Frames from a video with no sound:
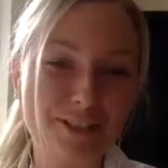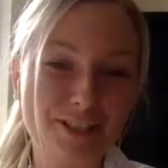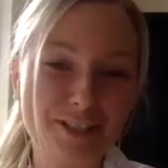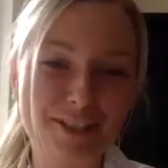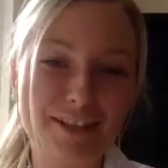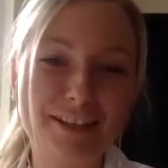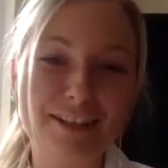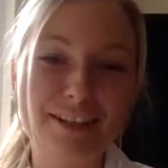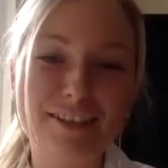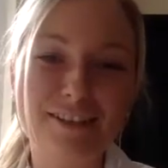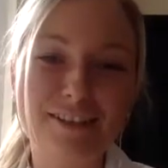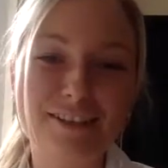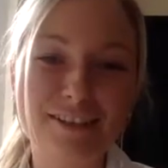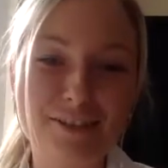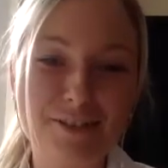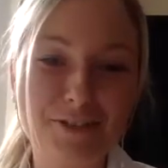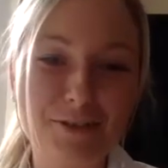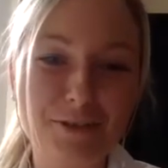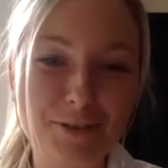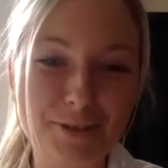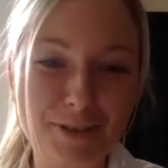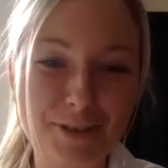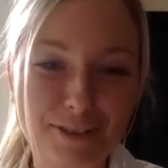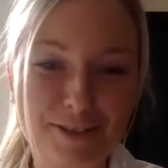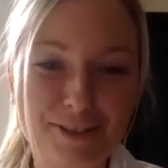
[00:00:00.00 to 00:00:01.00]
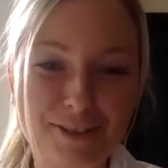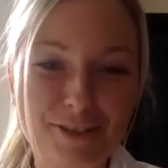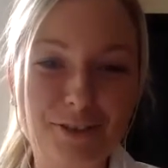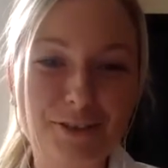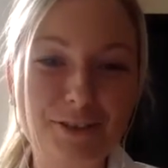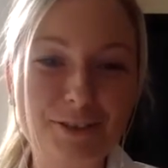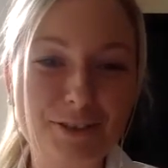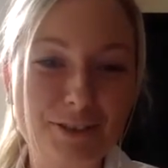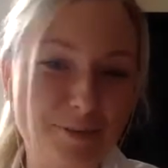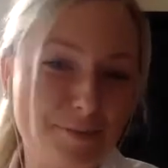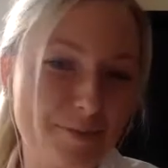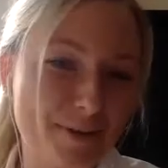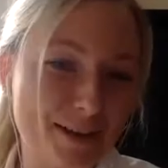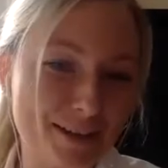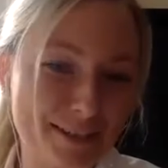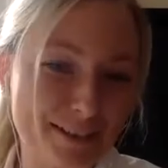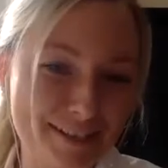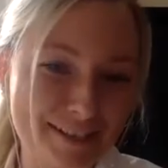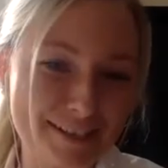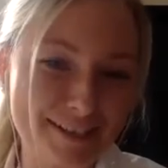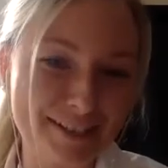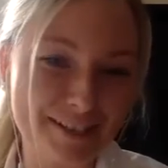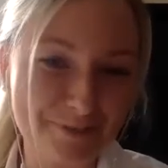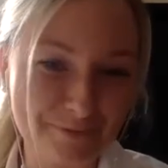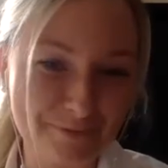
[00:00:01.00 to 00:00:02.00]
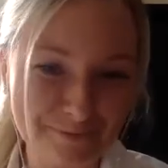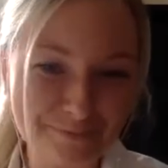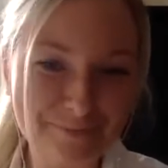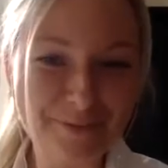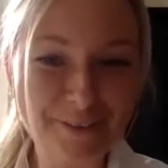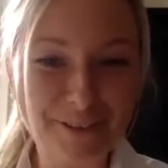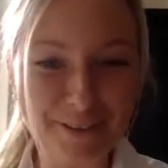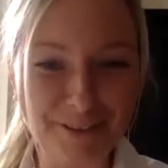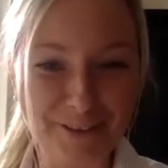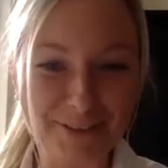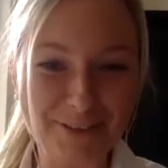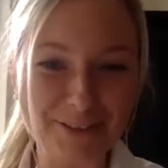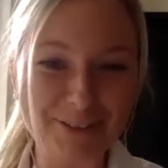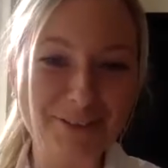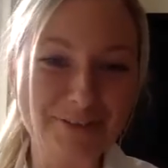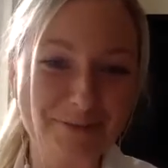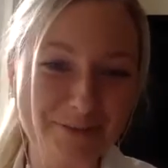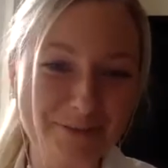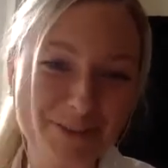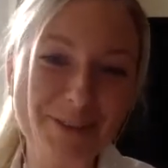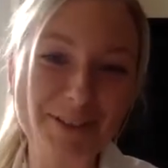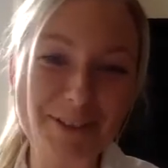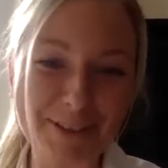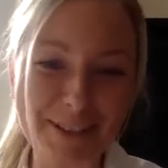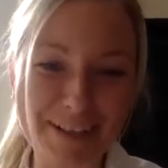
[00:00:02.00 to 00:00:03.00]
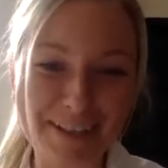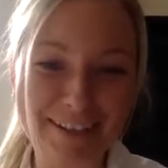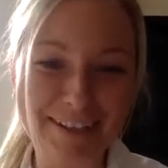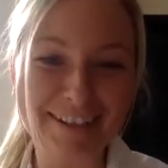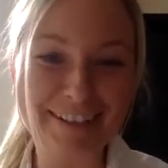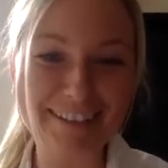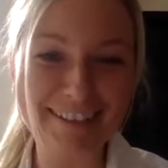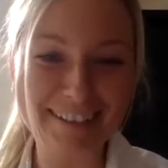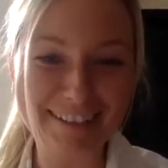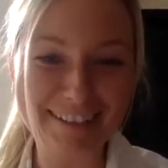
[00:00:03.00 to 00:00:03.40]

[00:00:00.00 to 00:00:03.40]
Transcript: the students all the best, or good luck.